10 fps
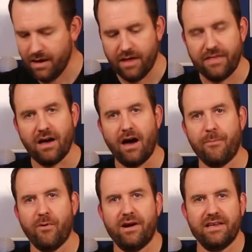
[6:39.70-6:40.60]
The
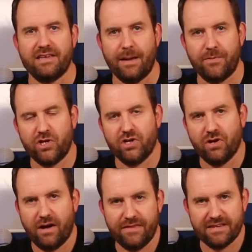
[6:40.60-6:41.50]
operating
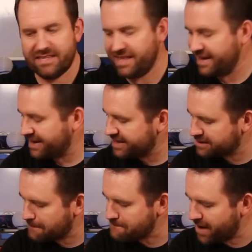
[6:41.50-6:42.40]
temperature on this thing
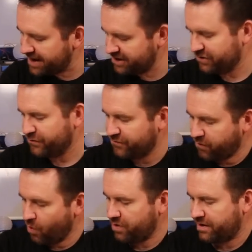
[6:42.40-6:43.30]
is minus
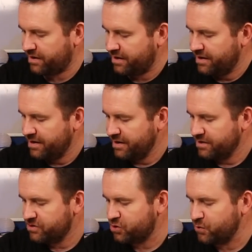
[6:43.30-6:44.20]
40
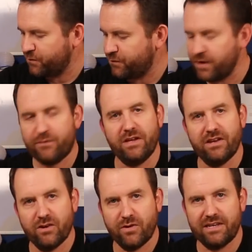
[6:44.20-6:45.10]
to 50
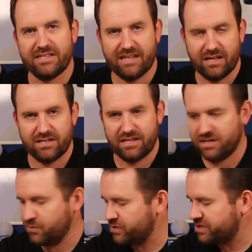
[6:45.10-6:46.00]
degrees
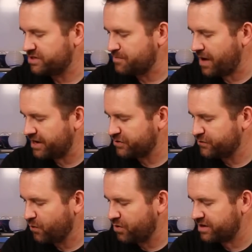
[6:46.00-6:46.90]
Celsius, which is minus
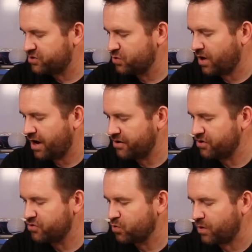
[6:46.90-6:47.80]
40 to
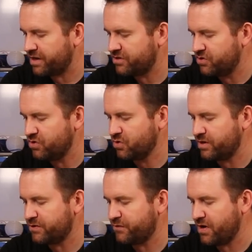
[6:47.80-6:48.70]
122
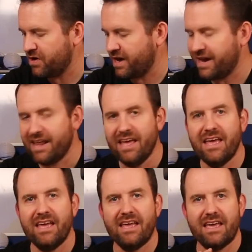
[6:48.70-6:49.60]
degrees Fahrenheit
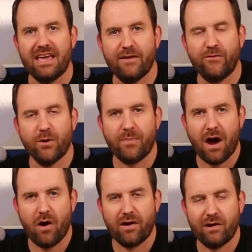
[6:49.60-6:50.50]
if you're
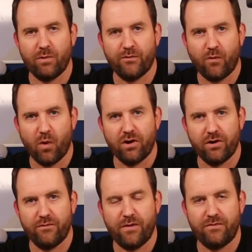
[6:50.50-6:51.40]
powering it with
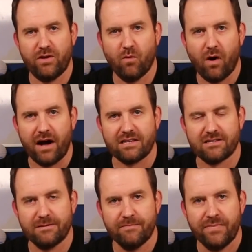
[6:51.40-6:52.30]
450 watts.